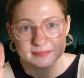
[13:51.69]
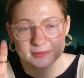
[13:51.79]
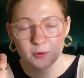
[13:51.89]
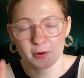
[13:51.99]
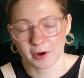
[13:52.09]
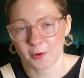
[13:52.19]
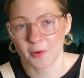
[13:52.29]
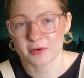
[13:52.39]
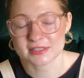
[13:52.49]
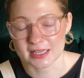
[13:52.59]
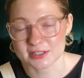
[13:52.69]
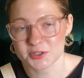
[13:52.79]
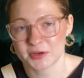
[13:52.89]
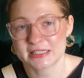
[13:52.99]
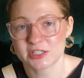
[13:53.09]
quote unquote
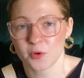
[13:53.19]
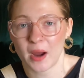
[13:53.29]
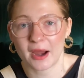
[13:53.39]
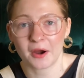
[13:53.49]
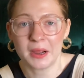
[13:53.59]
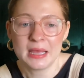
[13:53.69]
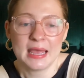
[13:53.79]
sunscreen to wear.